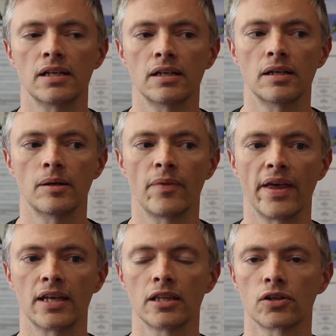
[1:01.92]

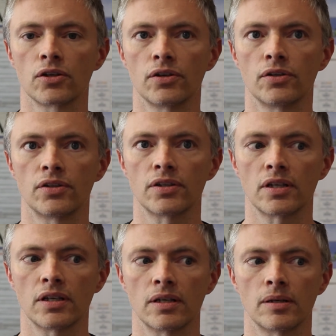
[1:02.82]
they had learned
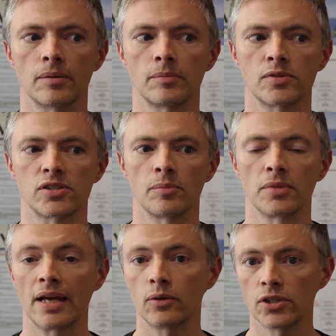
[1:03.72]
some
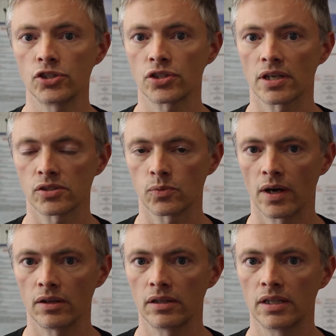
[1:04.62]
language as
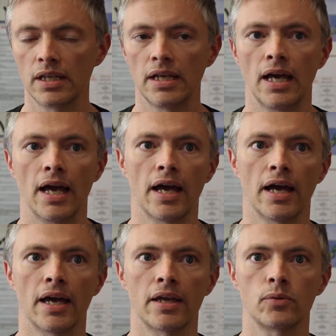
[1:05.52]
well,
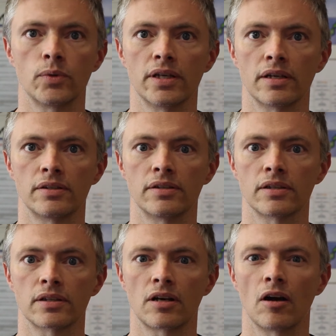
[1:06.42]
and we
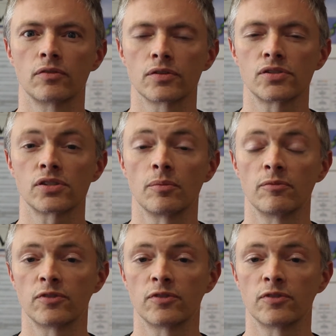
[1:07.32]
had covered some